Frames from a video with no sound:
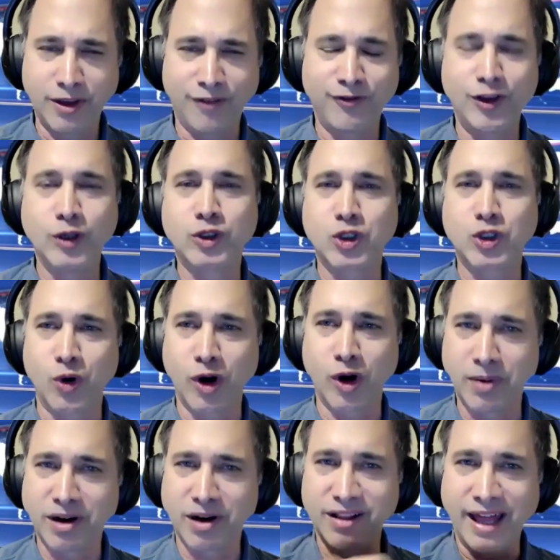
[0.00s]
the future
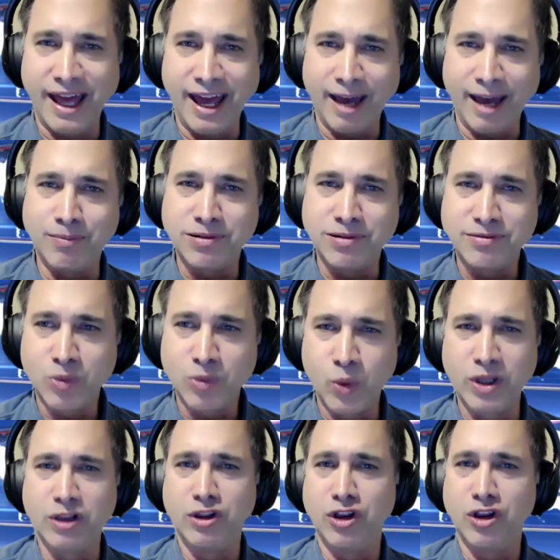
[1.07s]
orbital lab
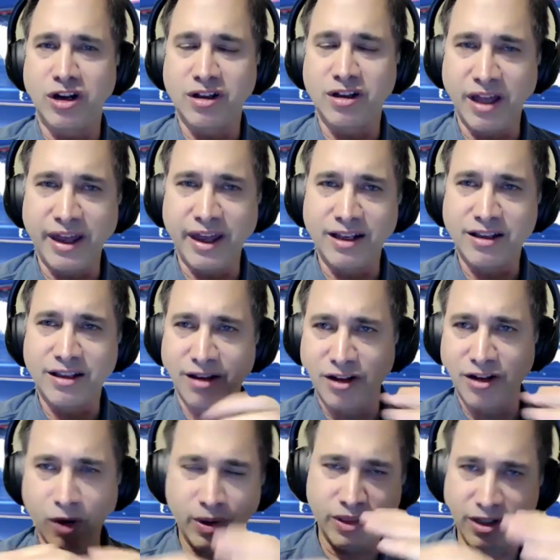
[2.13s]
will look like,
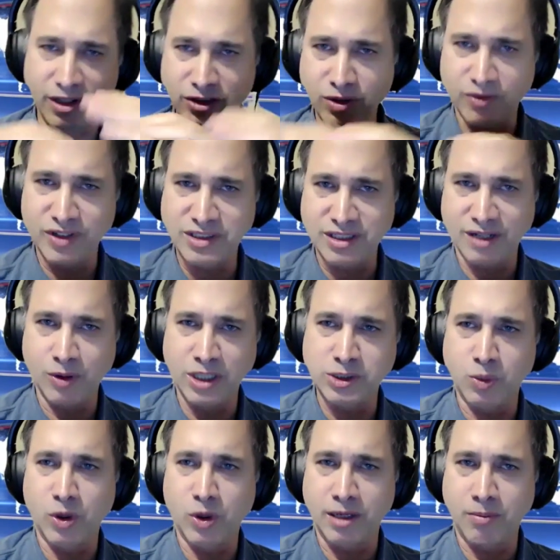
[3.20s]
knowing this, or if it's a it's a
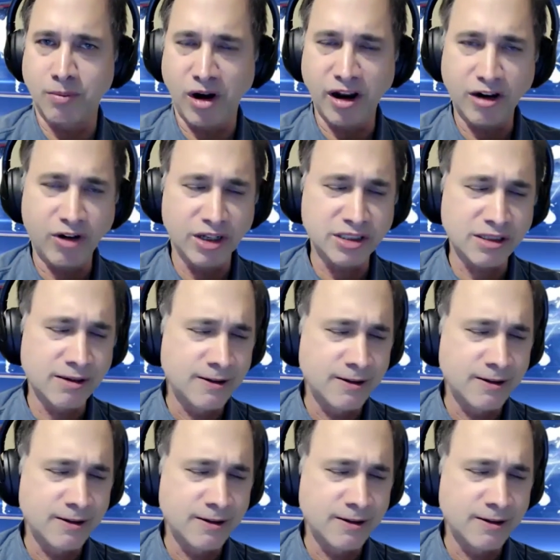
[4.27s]
work in progress.